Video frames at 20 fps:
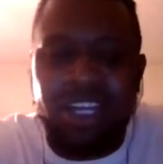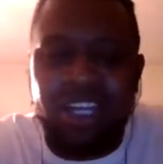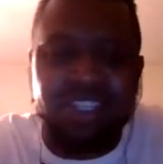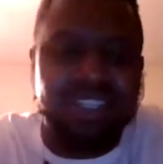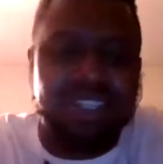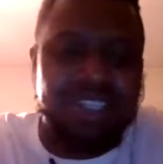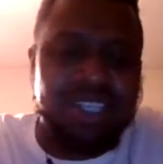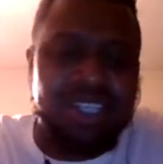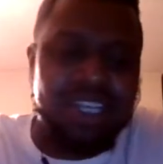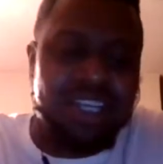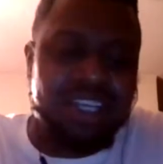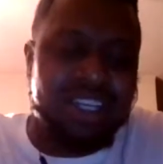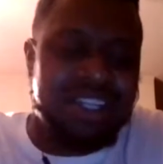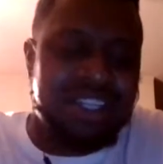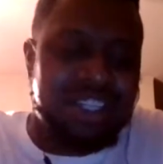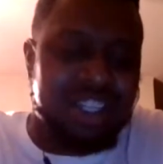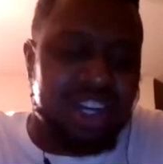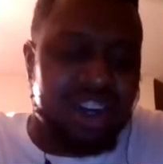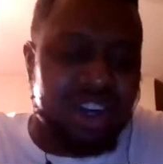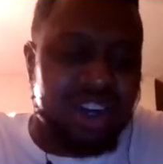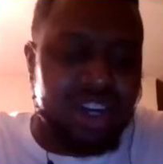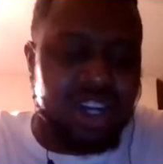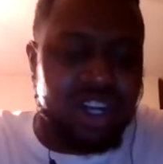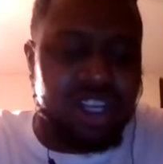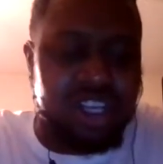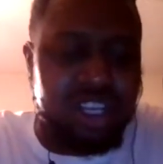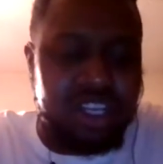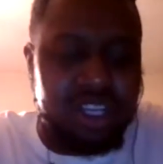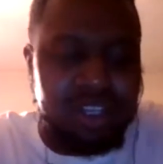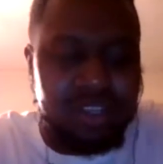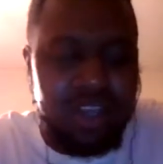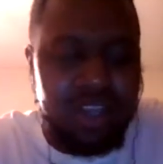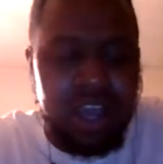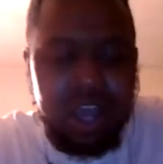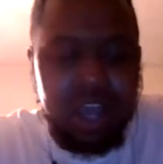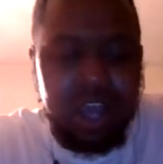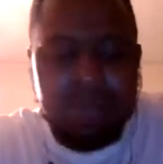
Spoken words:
And it's early.